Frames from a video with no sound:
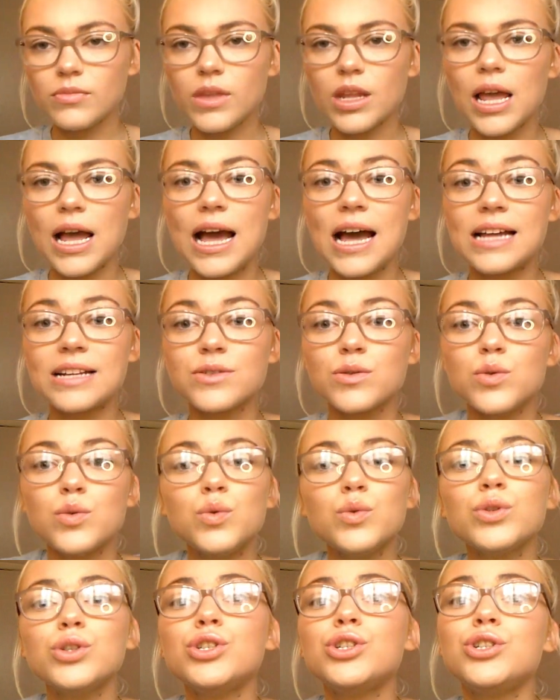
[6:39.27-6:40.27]
and
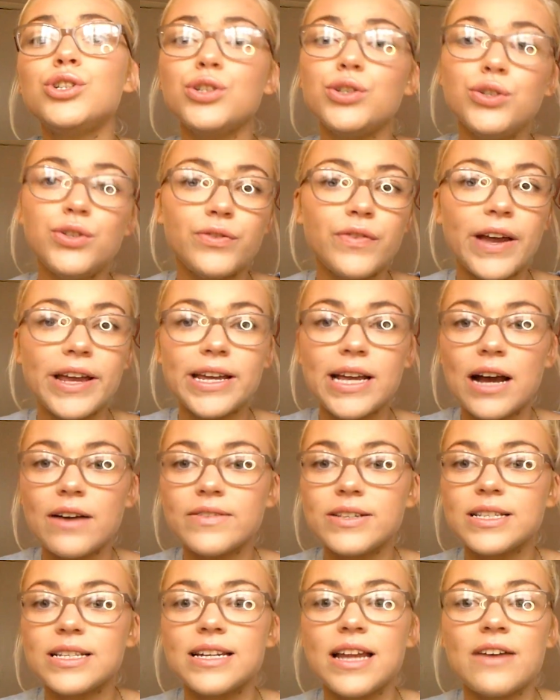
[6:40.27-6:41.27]
all the duvet
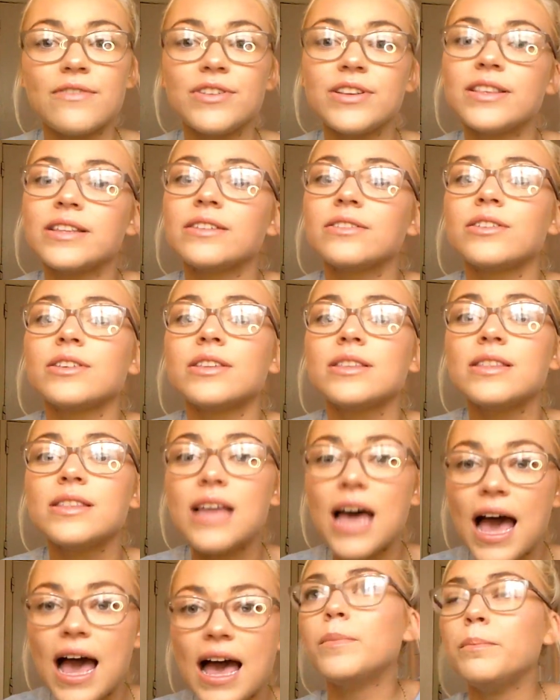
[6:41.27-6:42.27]
covers and everything like
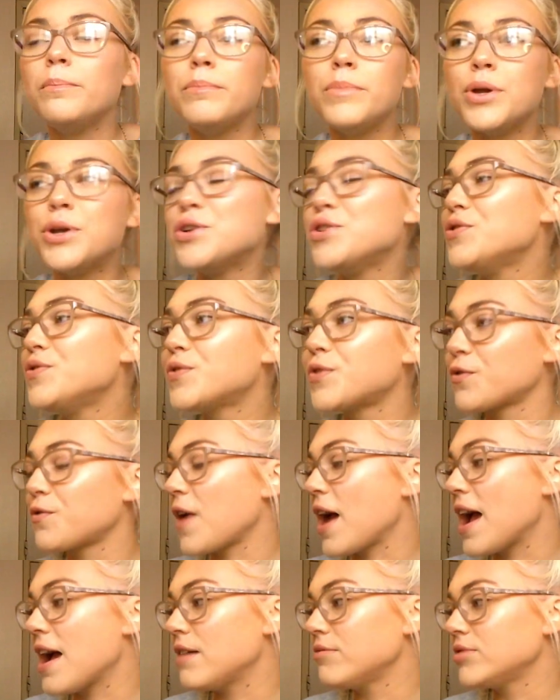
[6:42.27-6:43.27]
that moved
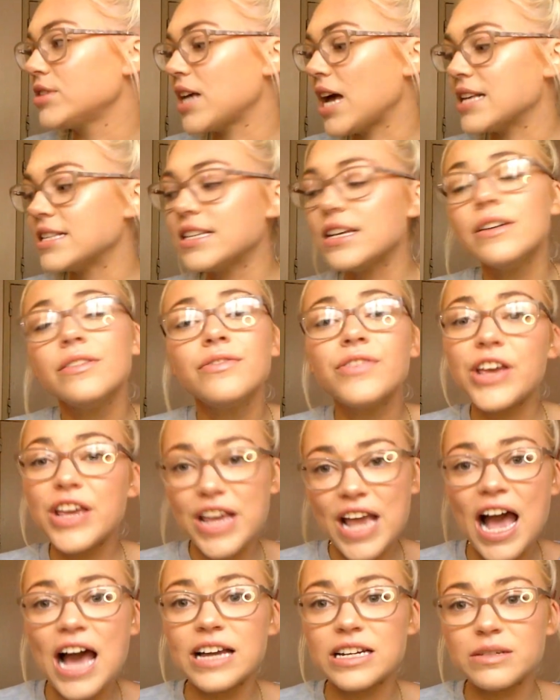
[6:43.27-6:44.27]
around as if he
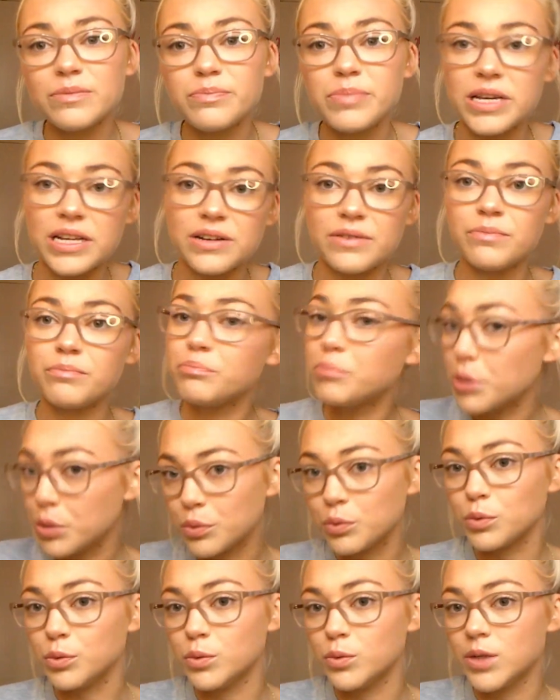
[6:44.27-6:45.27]
had been
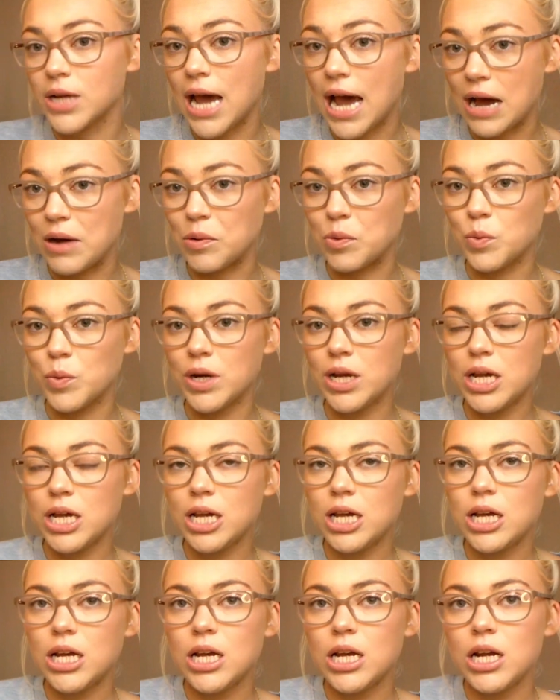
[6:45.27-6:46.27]
pulled out.
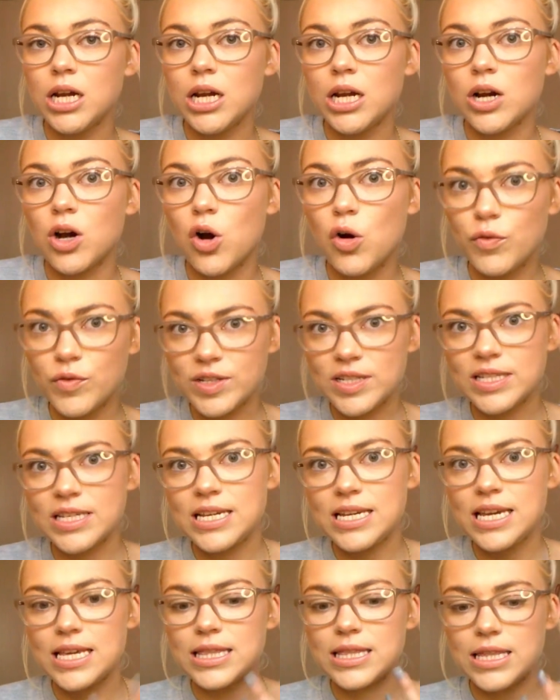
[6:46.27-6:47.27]

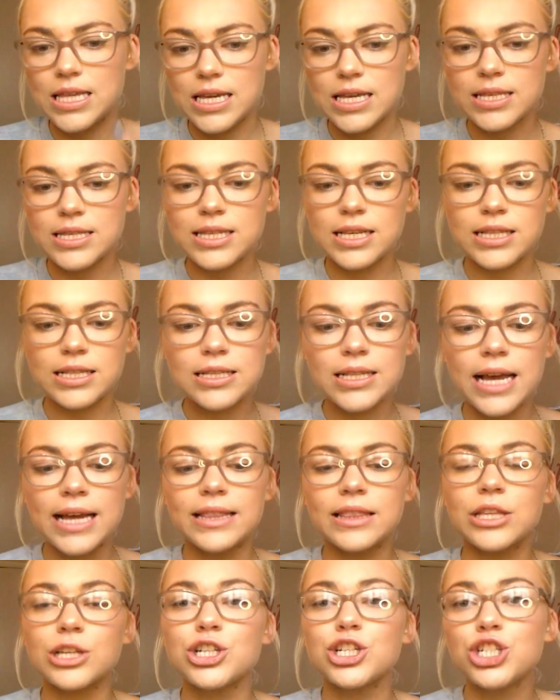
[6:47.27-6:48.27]
Obviously this
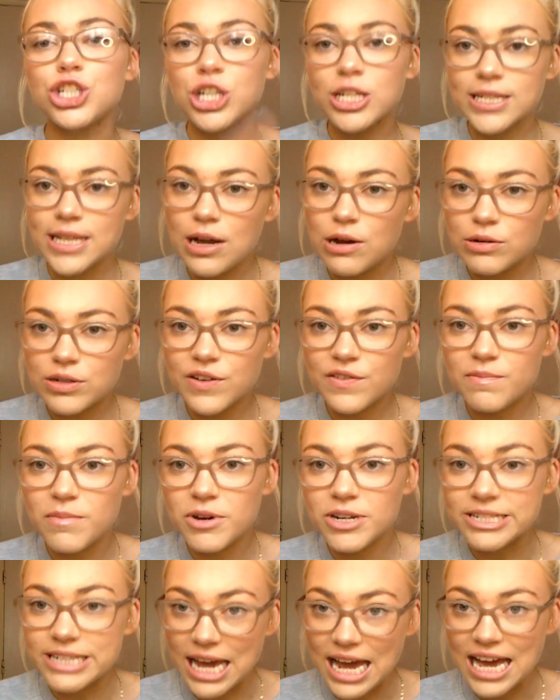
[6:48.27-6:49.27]
scared the shit out of
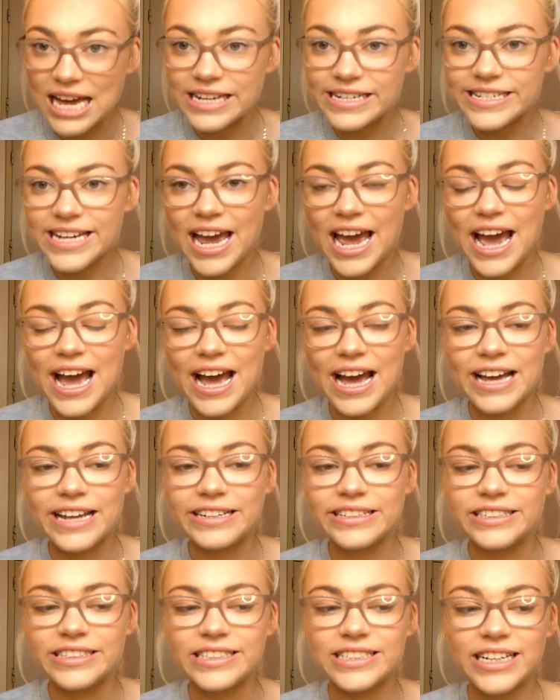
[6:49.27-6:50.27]
my dad,
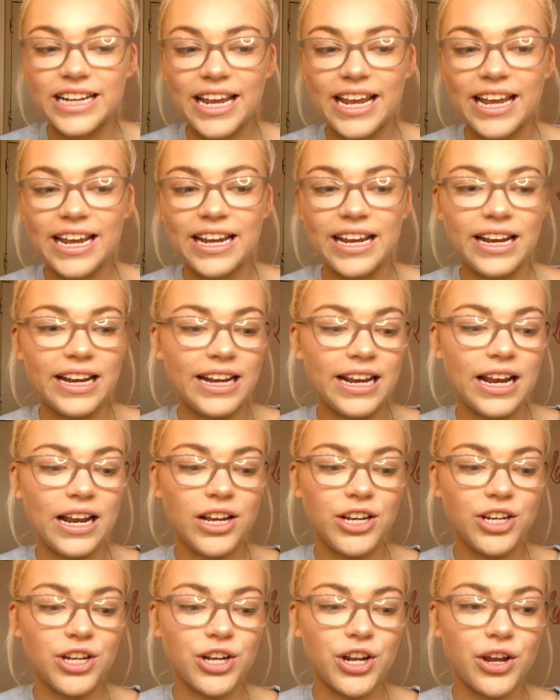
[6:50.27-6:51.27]
and he,
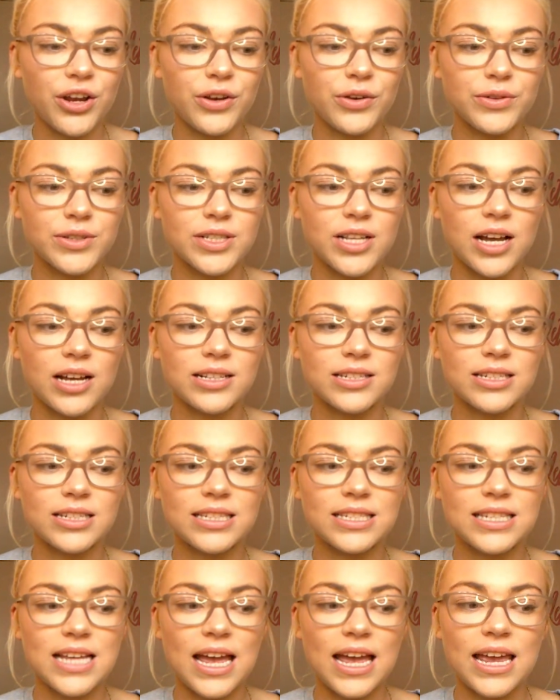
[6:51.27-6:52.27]
started to
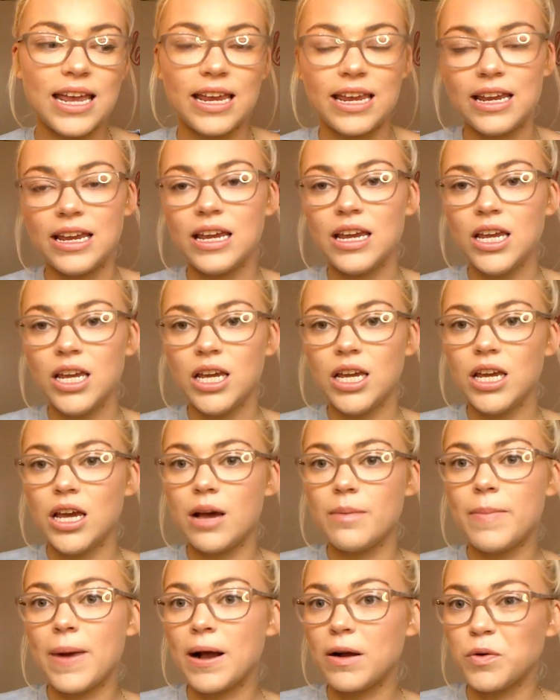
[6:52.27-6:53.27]
say
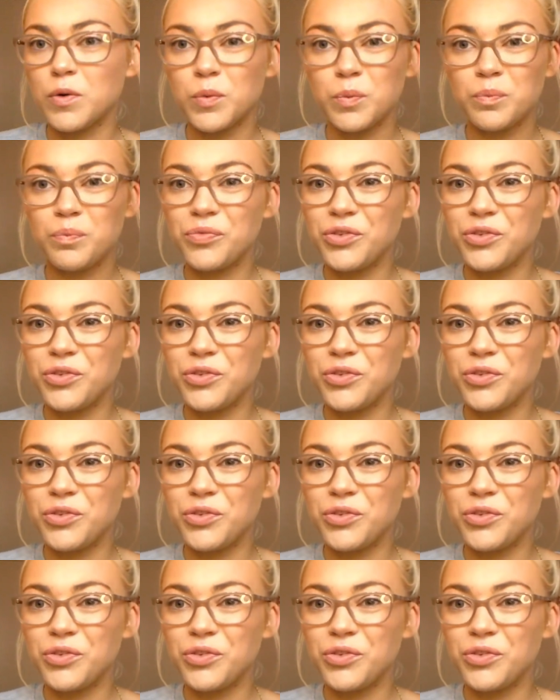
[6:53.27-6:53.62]
about,